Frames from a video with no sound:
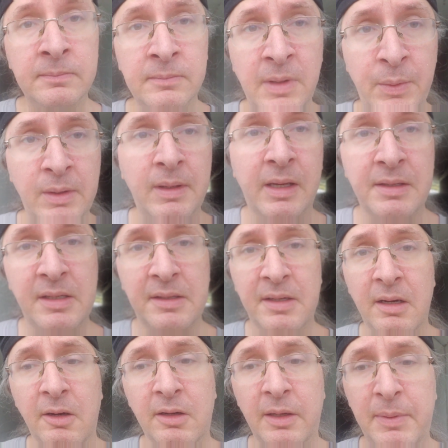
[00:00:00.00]
I mean, like I said, it's kind
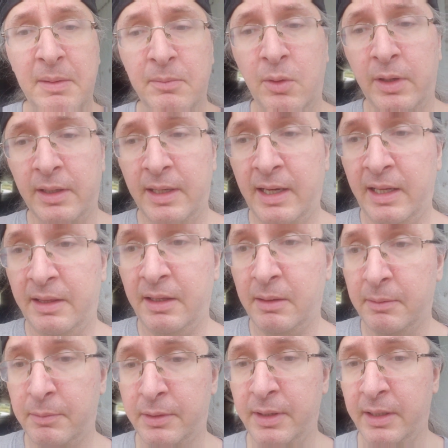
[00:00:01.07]
of hard to pinpoint anything
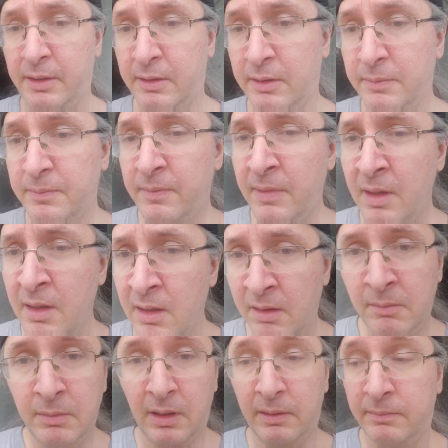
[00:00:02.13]
in particular,
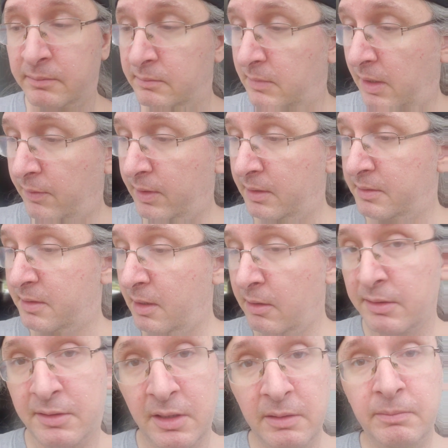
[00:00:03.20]
but everything that's there
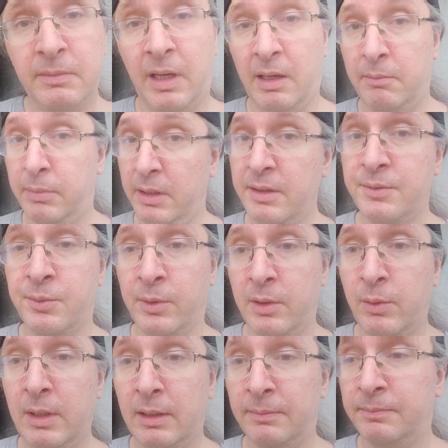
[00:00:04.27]
is good and blends really
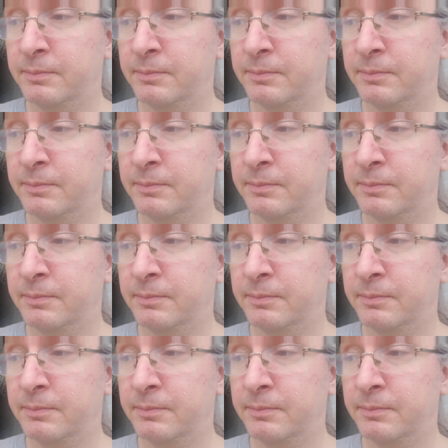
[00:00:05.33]
well.